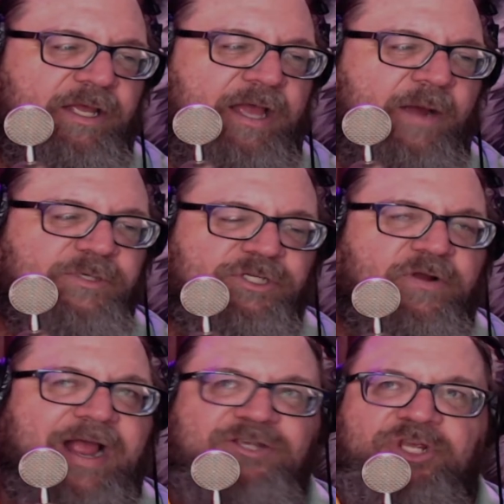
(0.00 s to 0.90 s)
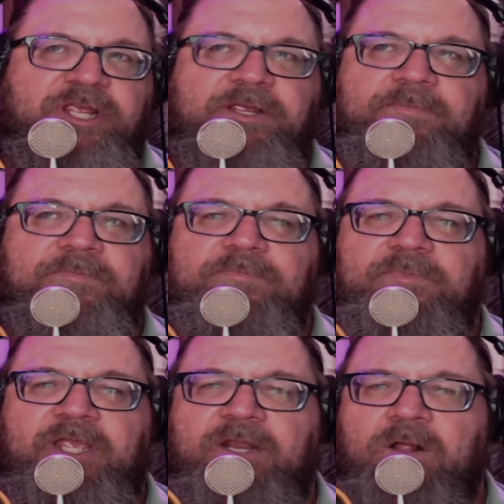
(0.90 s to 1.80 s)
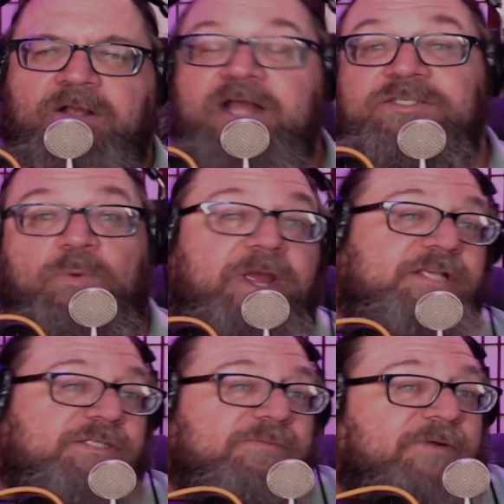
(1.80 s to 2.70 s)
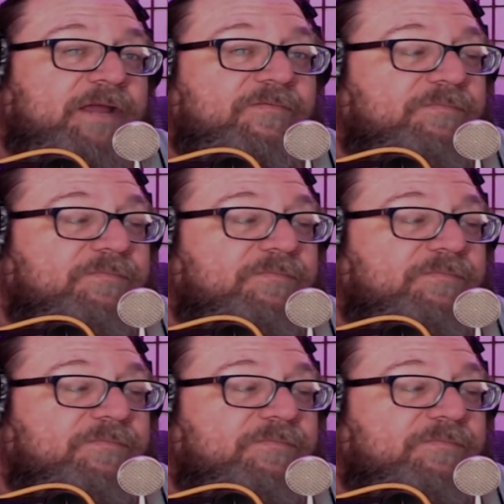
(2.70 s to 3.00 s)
I was crashing in all kinds of ways, right?